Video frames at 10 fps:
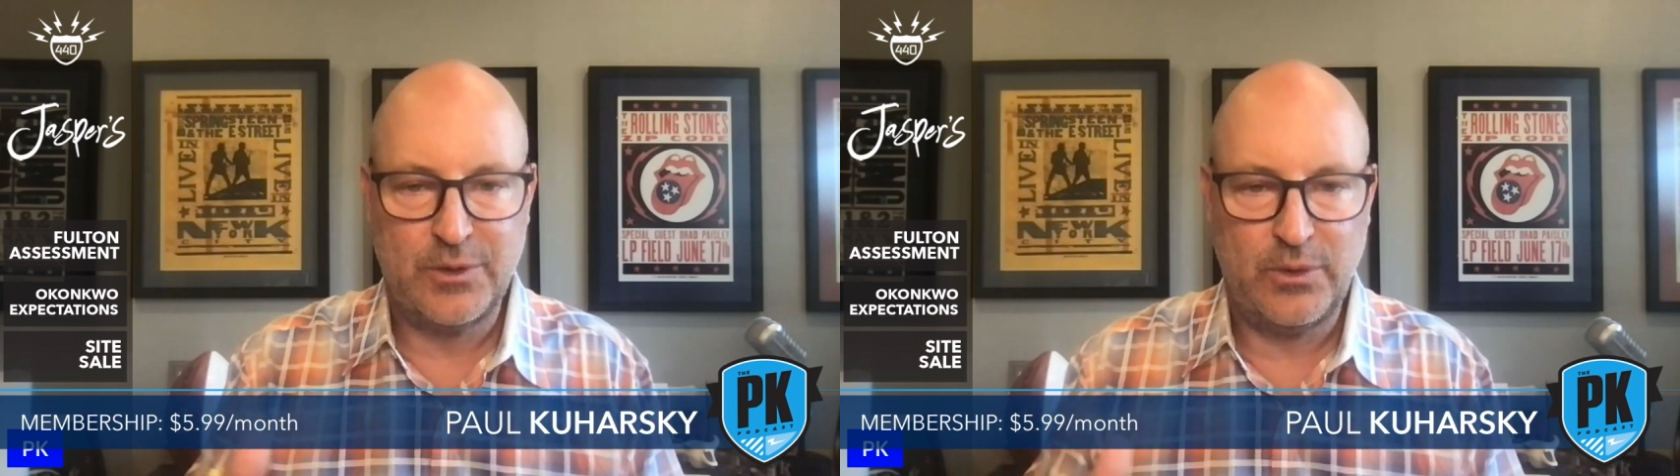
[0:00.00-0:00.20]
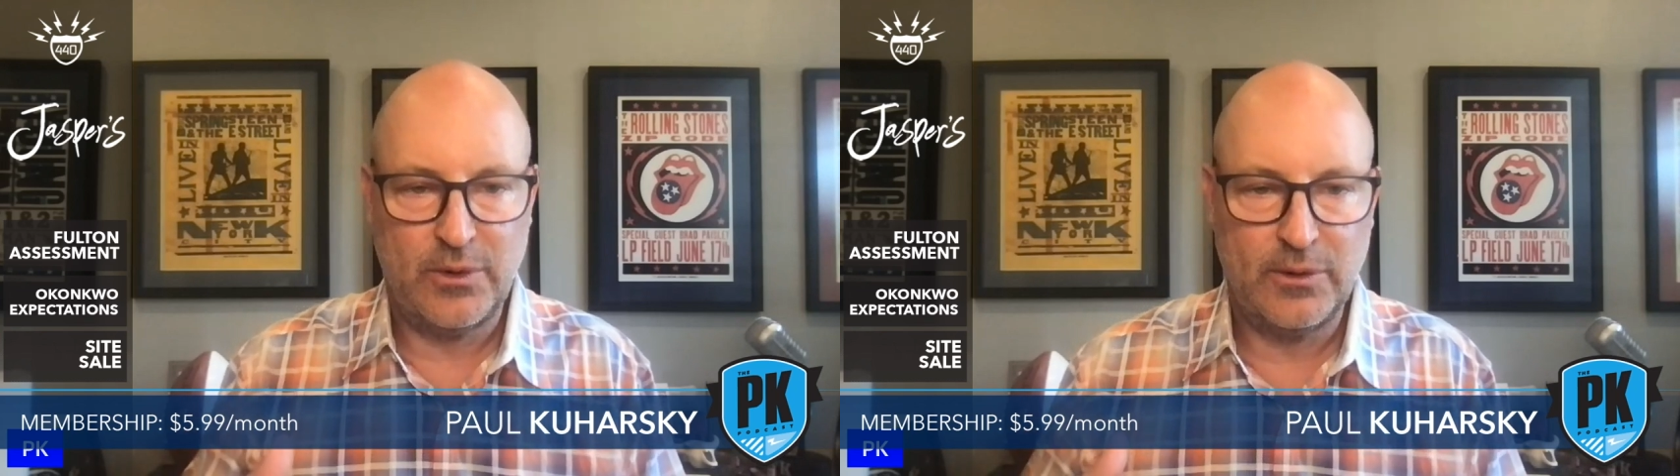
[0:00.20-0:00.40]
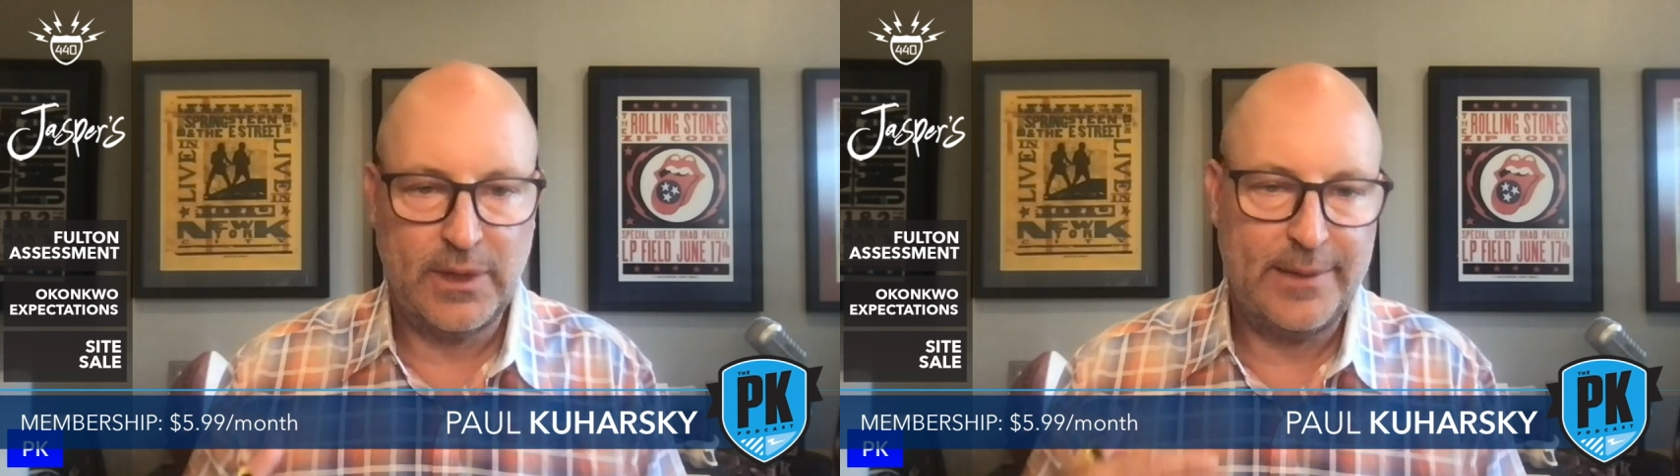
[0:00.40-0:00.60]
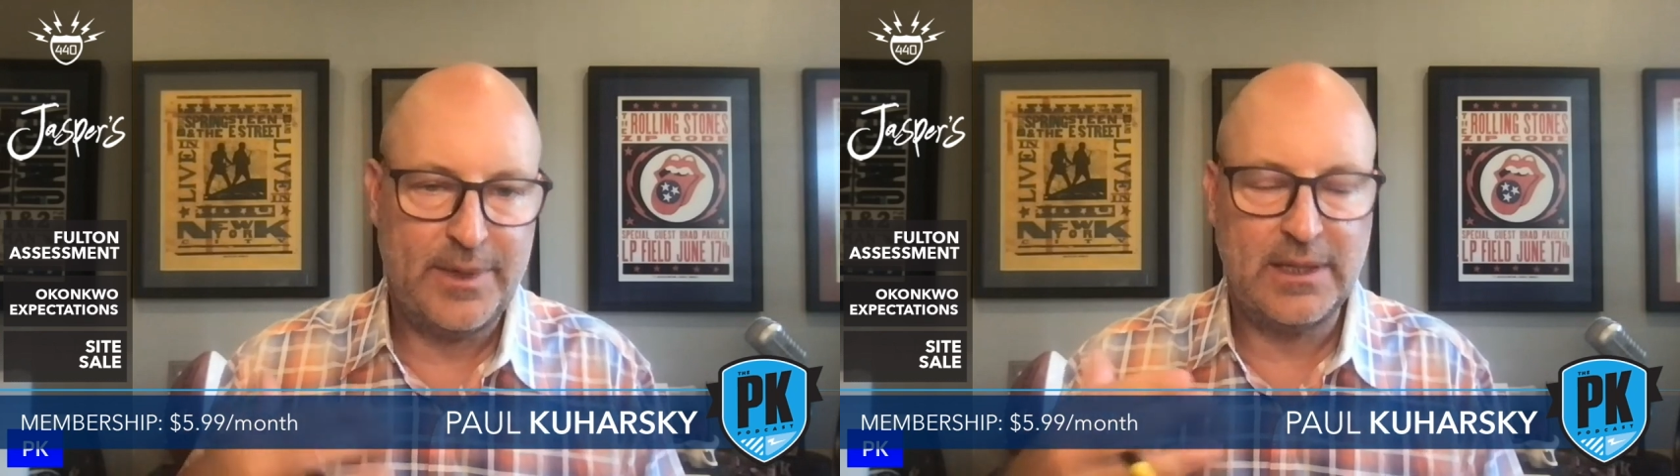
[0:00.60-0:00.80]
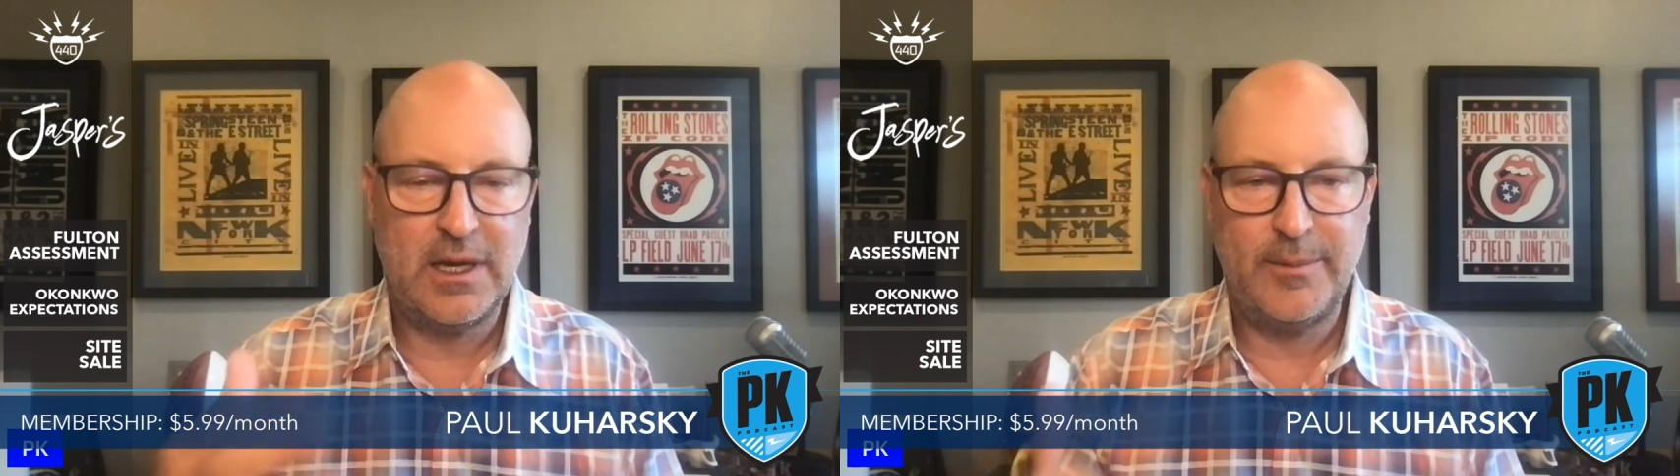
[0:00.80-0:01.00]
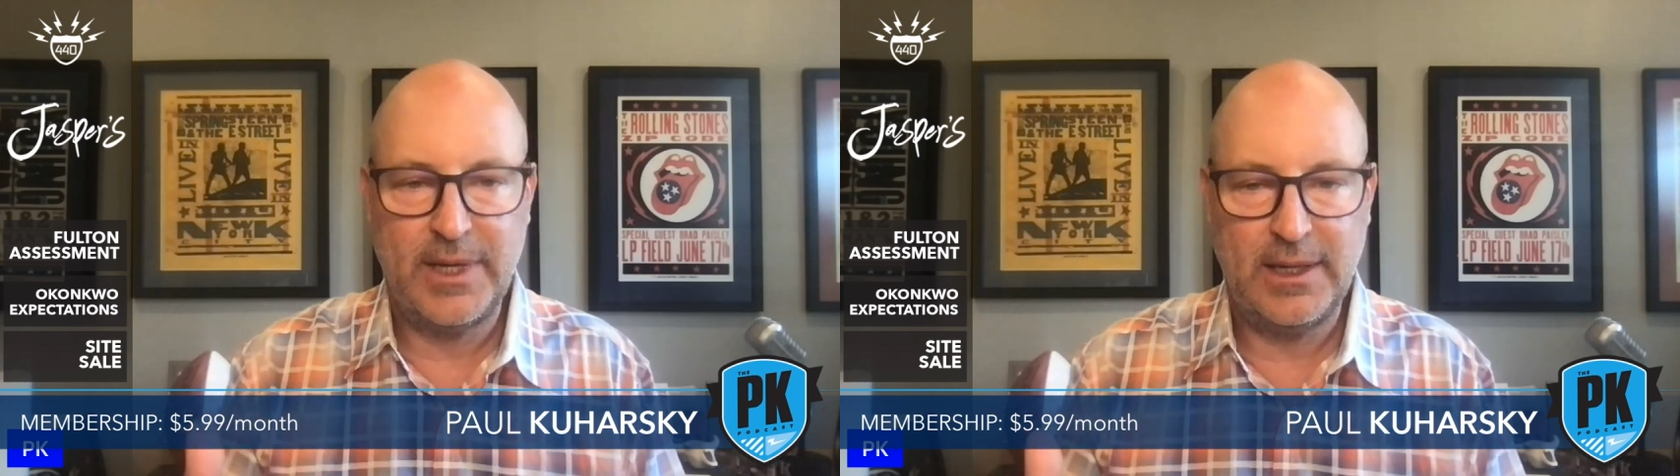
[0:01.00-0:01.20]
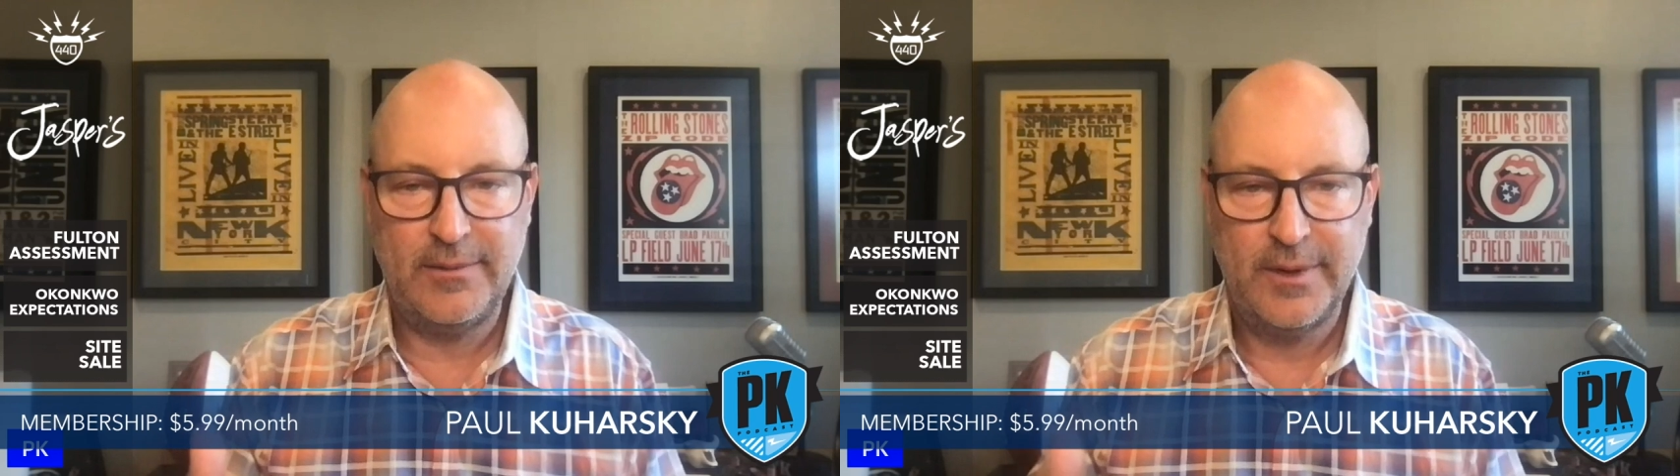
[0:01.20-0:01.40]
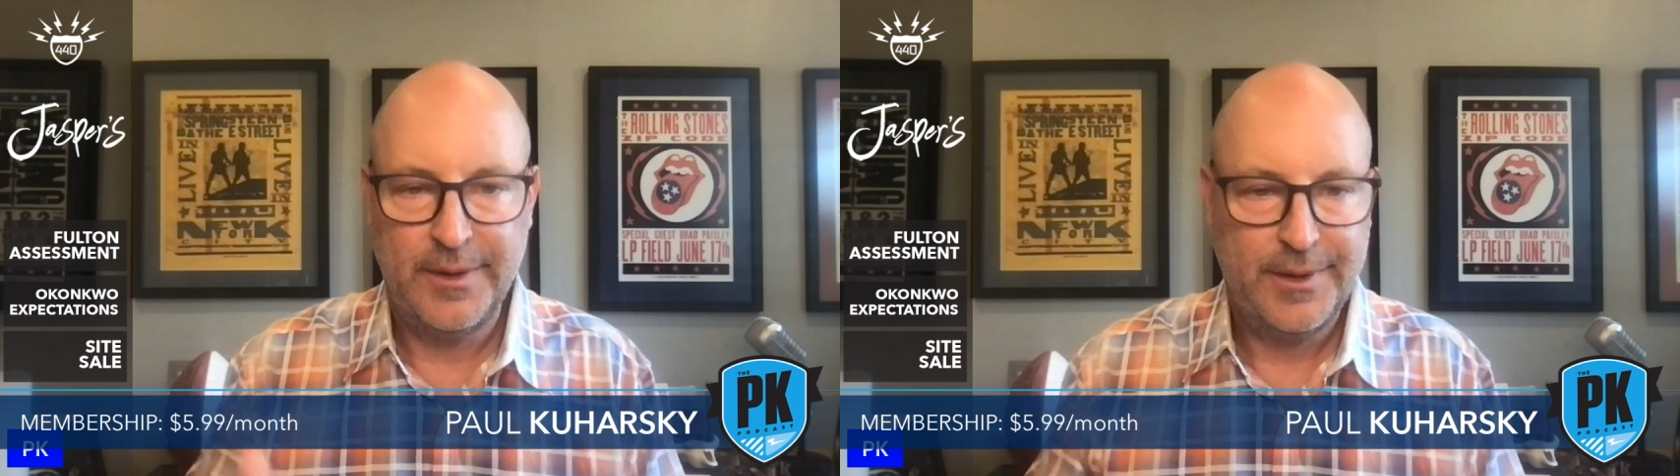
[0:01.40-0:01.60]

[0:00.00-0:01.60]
or had been coming,